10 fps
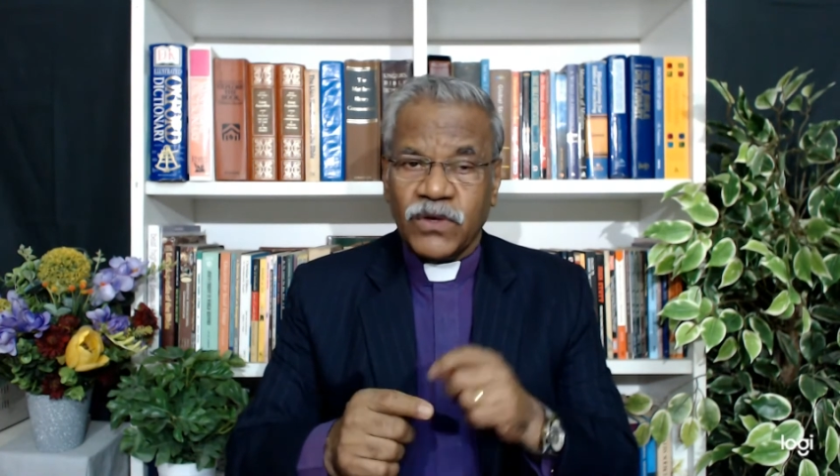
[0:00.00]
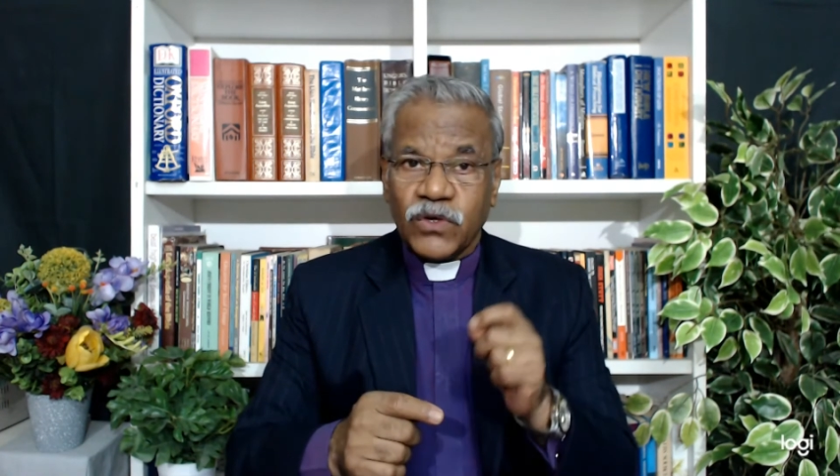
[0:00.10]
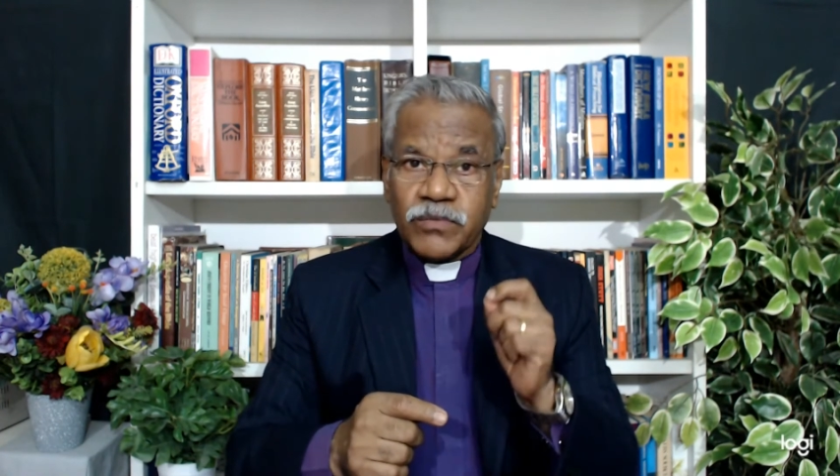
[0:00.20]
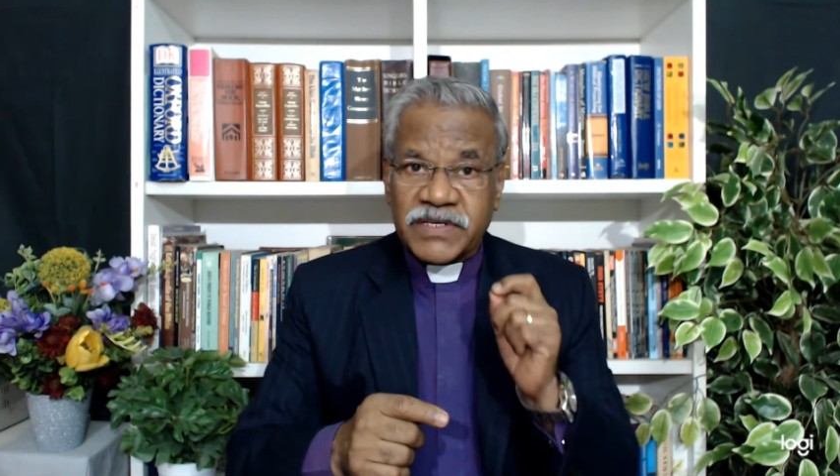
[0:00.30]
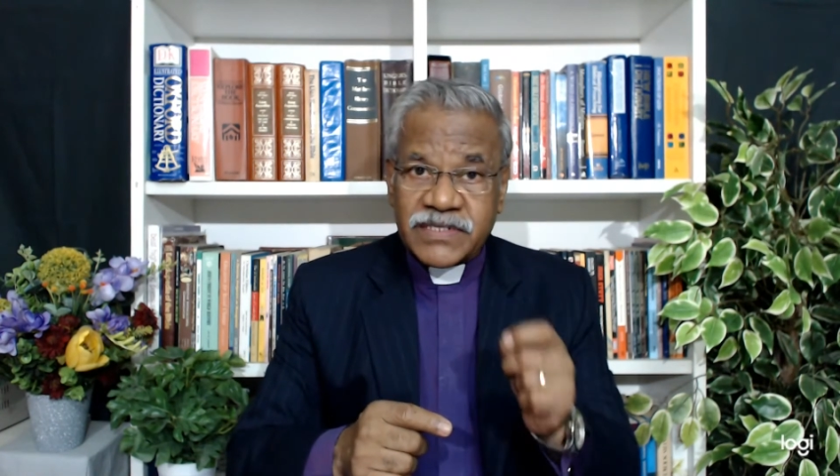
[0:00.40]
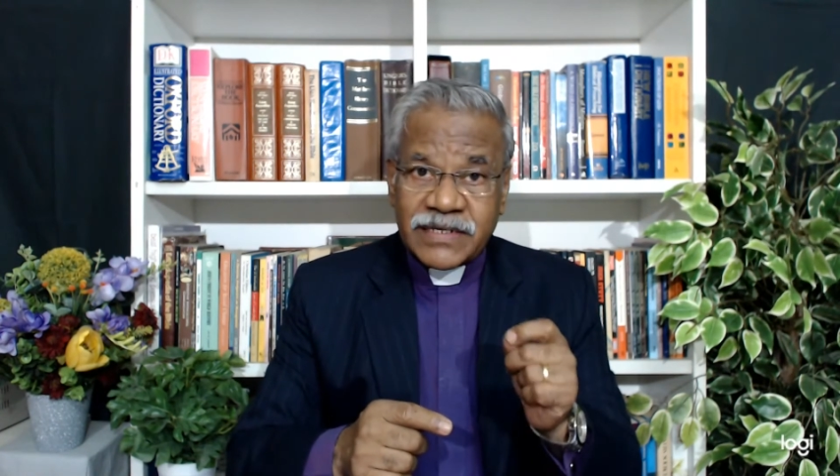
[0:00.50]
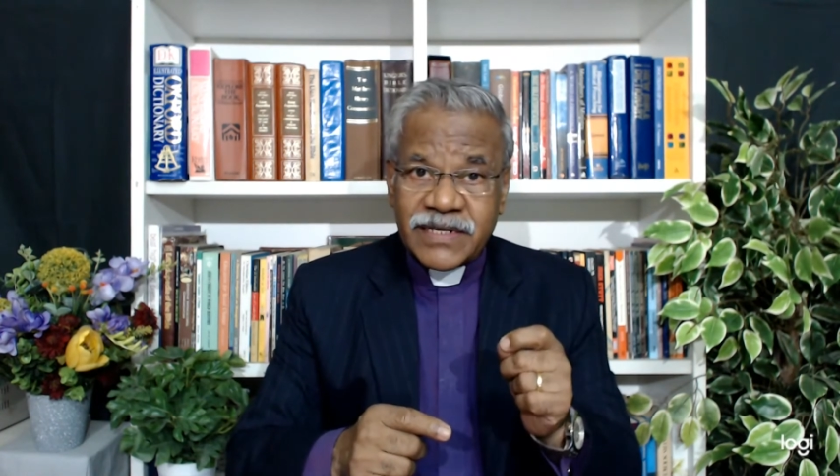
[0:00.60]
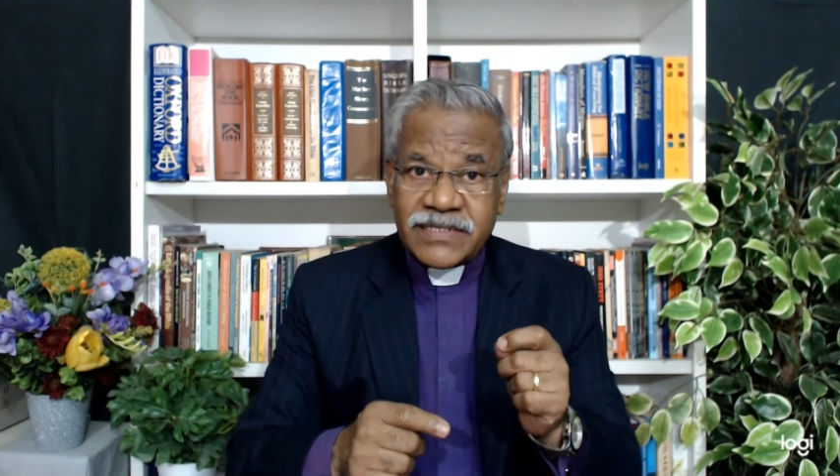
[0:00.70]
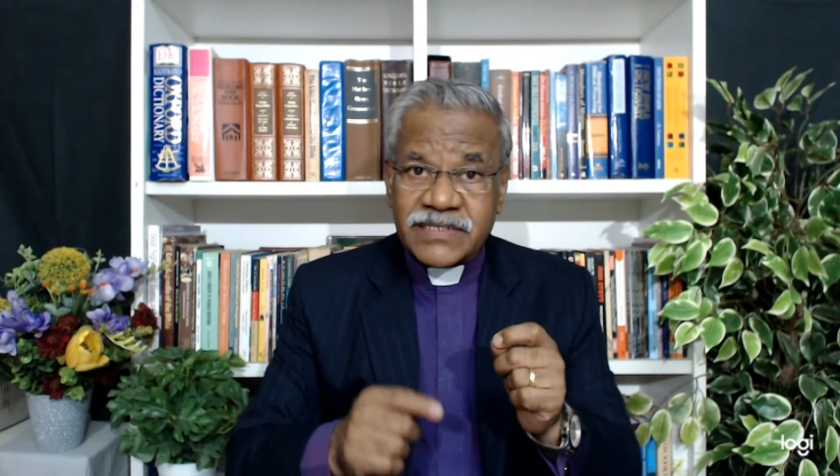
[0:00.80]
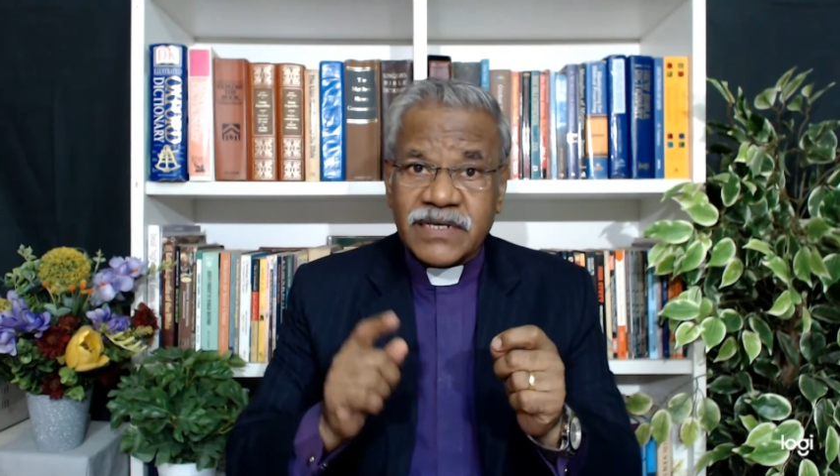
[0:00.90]
you must
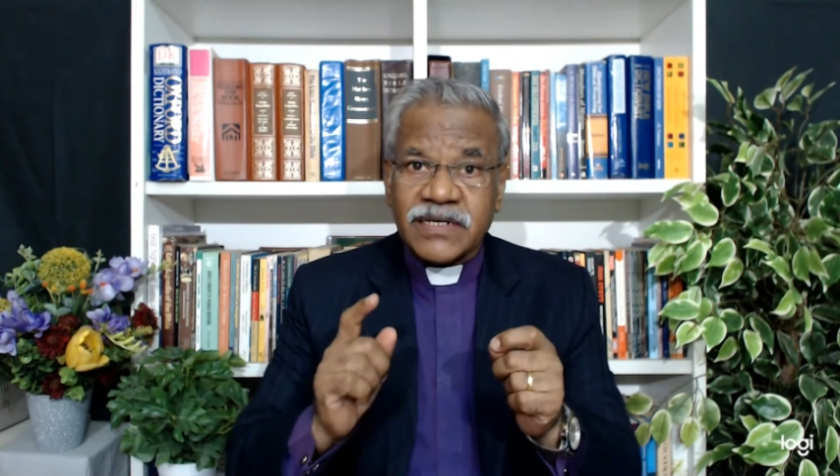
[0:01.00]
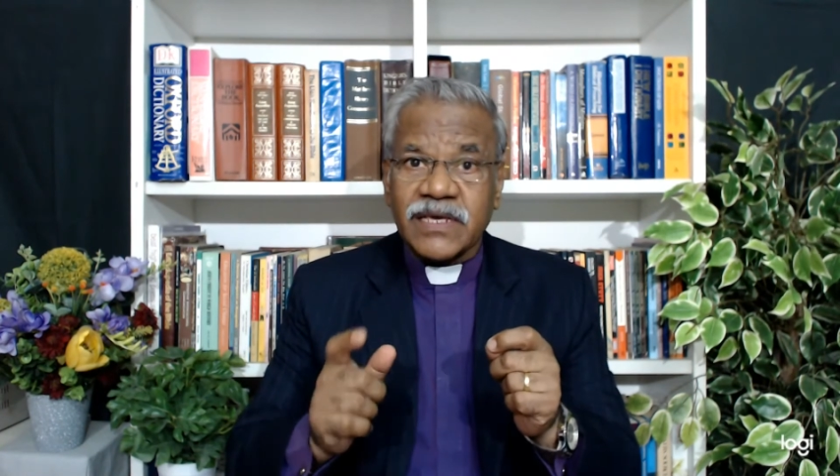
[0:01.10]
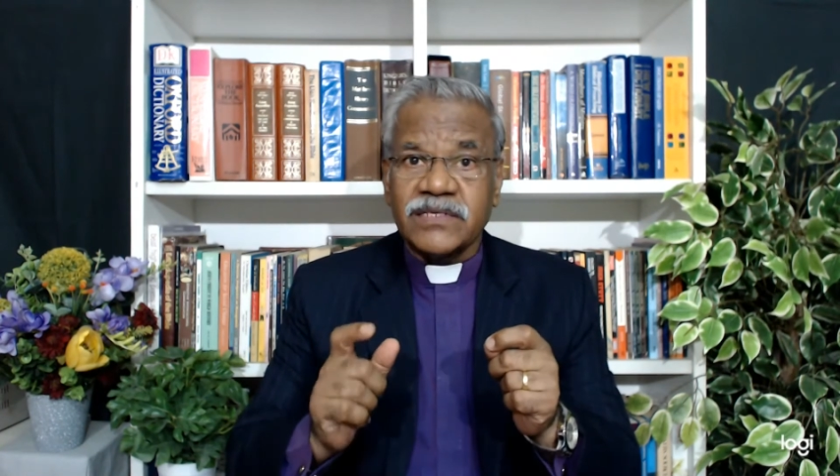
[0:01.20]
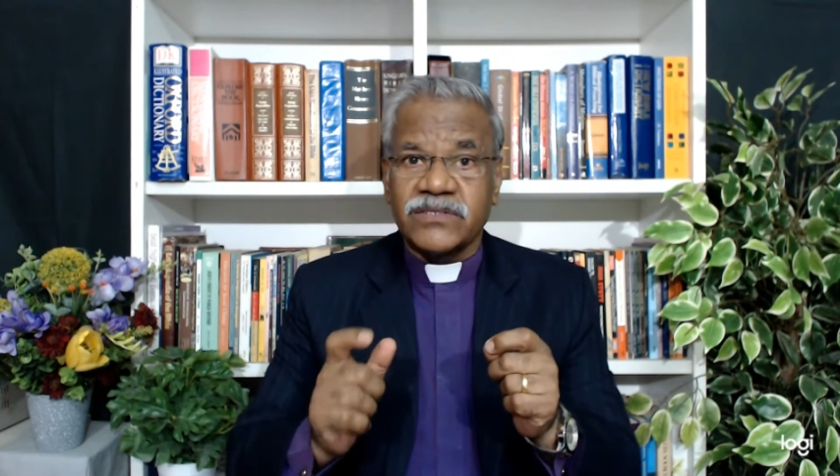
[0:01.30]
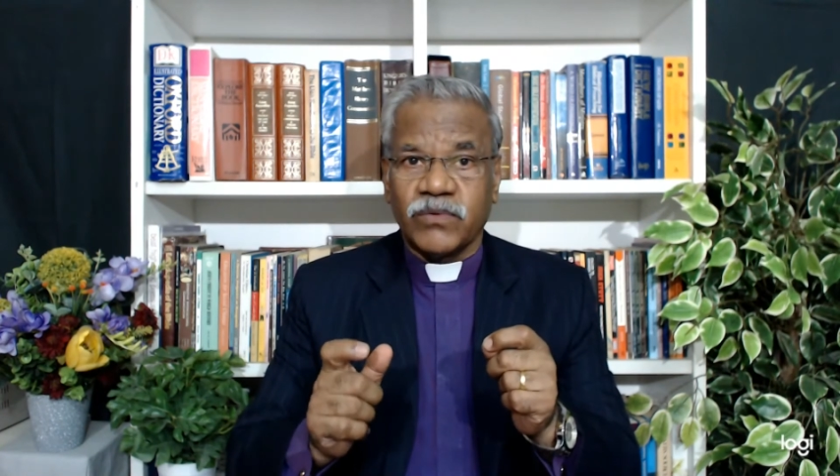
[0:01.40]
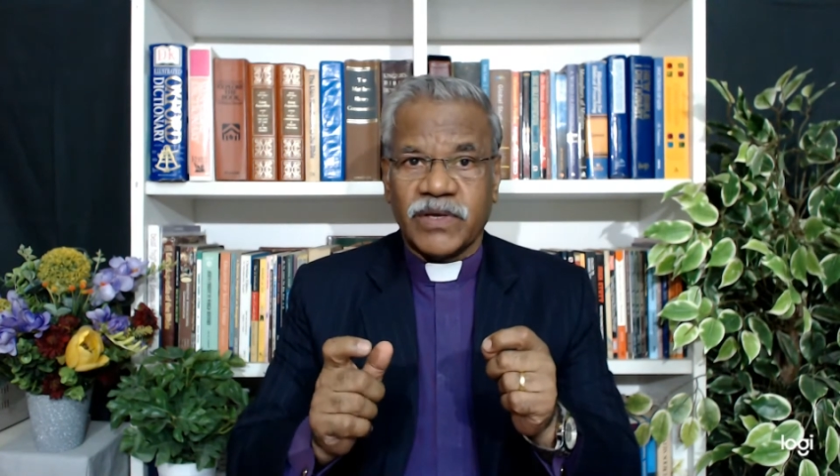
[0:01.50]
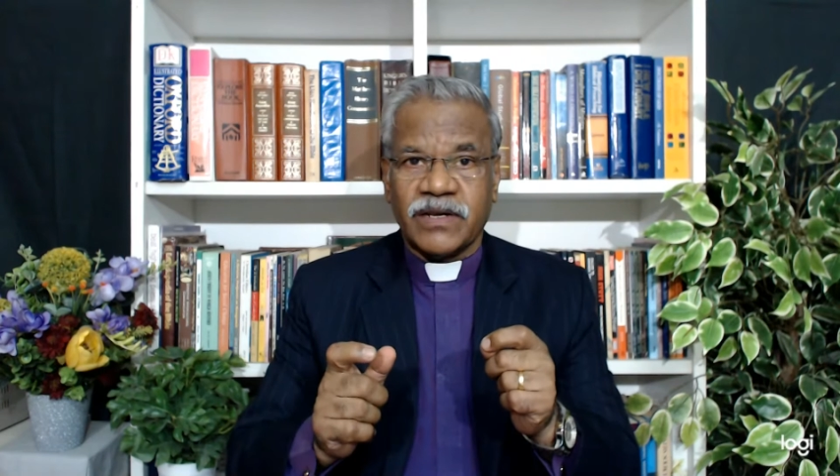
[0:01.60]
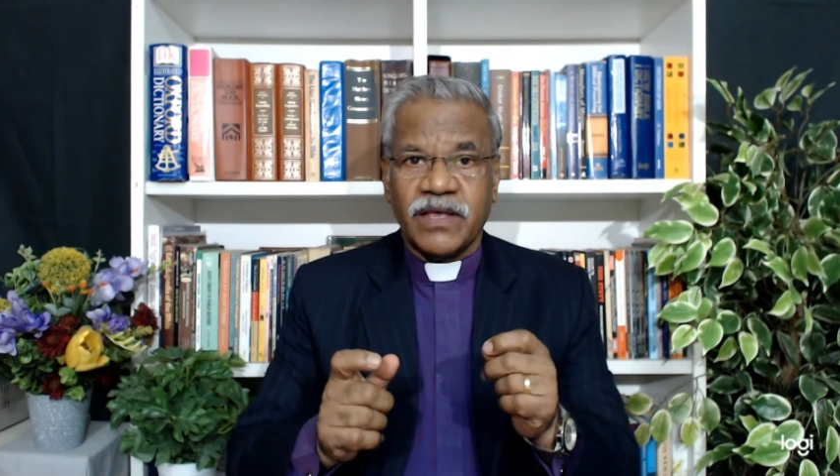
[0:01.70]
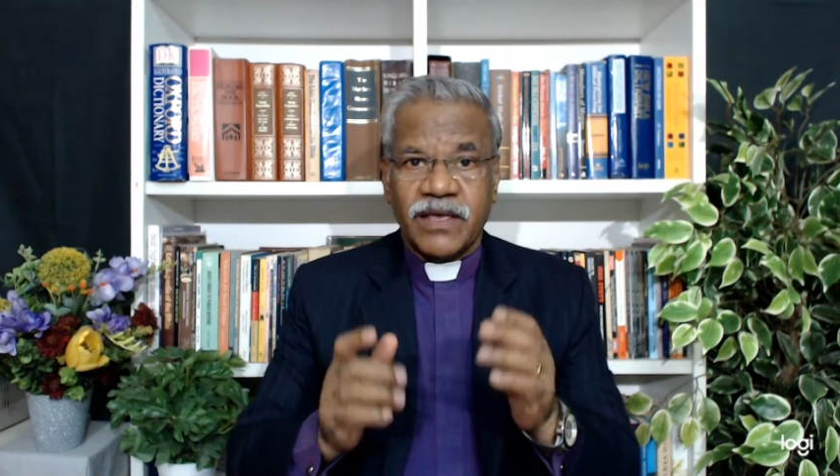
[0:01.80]
understand His will.